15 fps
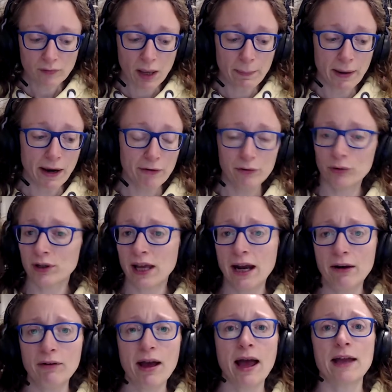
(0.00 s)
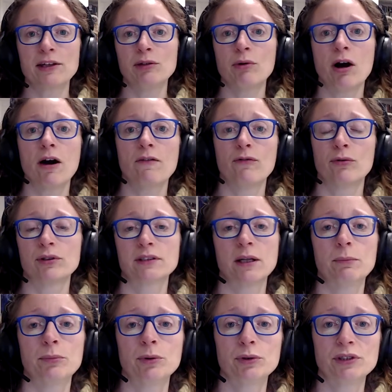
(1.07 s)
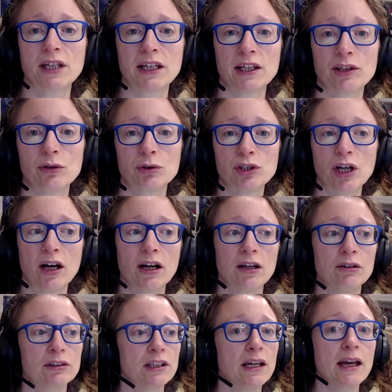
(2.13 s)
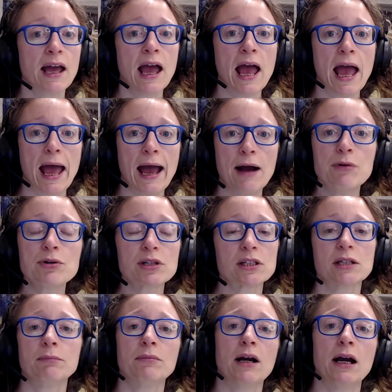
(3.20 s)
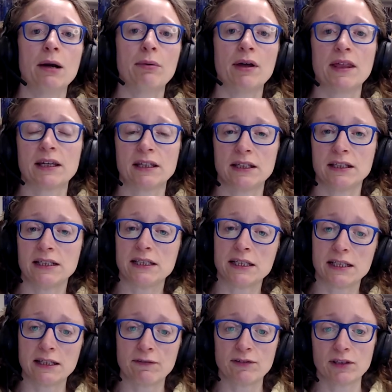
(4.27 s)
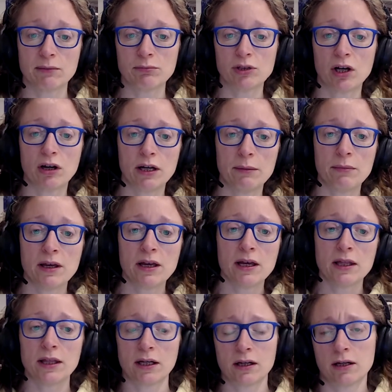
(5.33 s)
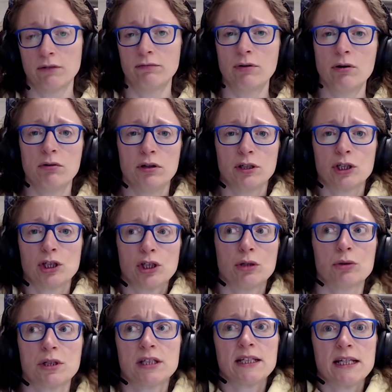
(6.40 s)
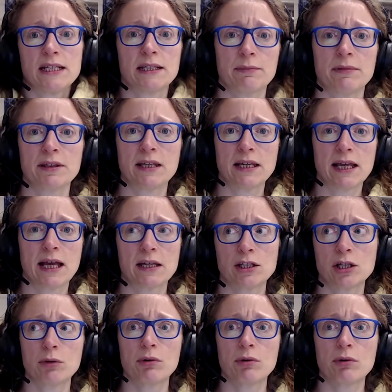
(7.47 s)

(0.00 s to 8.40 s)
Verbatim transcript: parent or carer and you are, for example, taking your child out somewhere where they're going to need to sit for some time, they're kind of rolling the shoulders is something they can do